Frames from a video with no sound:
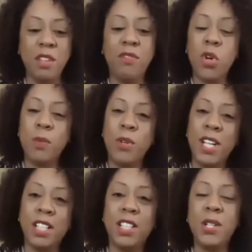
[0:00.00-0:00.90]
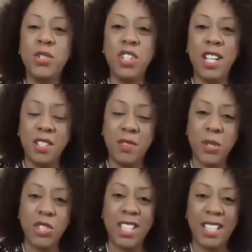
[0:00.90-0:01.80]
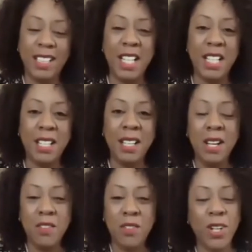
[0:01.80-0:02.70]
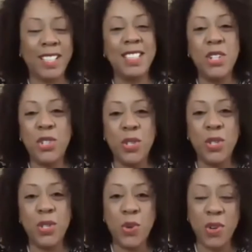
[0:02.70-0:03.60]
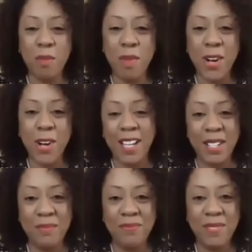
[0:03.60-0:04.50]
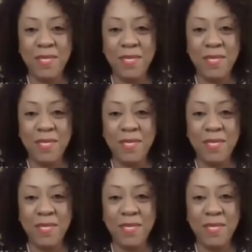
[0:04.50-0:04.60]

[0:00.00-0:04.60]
the former Inclusion and Diversity Lead for Accenture North America.